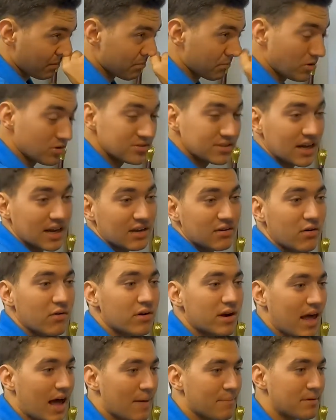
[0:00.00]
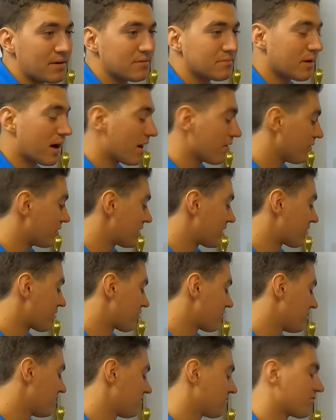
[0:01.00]
Most likely what would happen, and probably would never
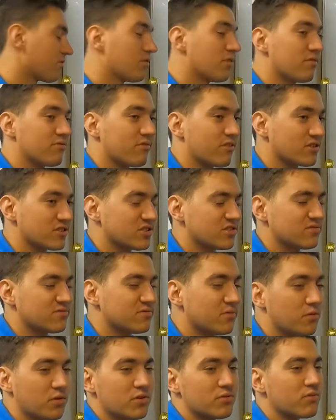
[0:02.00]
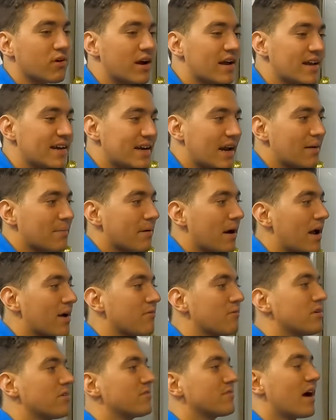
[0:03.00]
really fully function fully right, and I
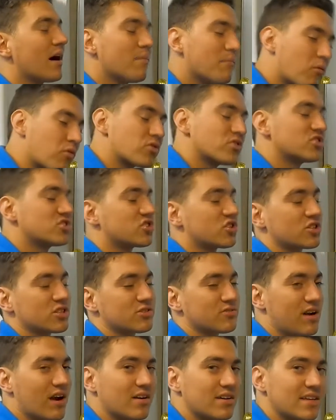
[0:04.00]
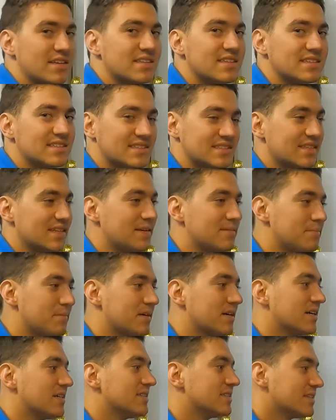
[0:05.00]
probably would have got more jerked around in the seat
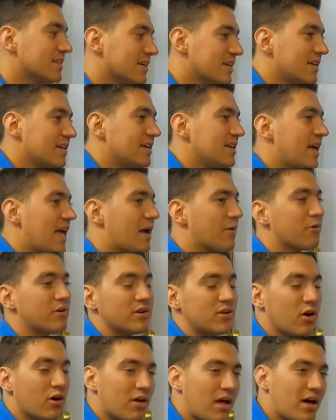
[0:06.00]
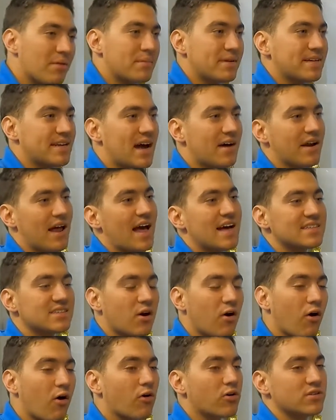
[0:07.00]
because it wouldn't help me down as
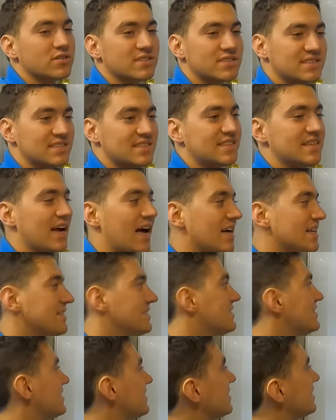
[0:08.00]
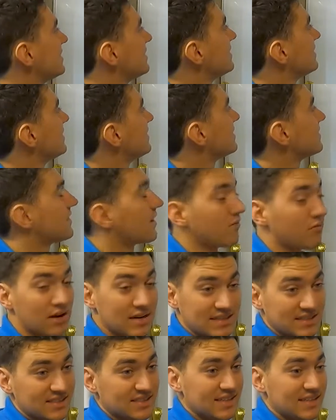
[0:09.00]
hard to the seat as that
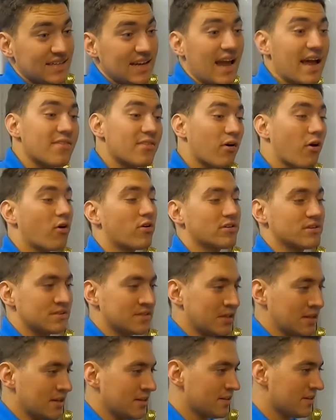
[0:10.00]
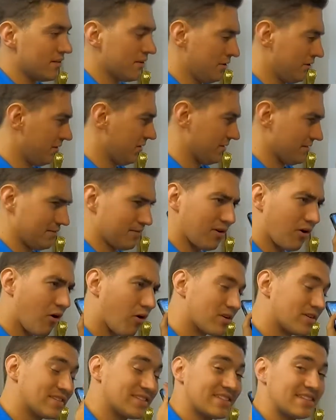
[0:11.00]
race seat and the harness the
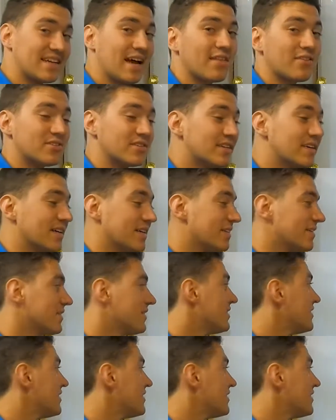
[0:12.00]
harness together did.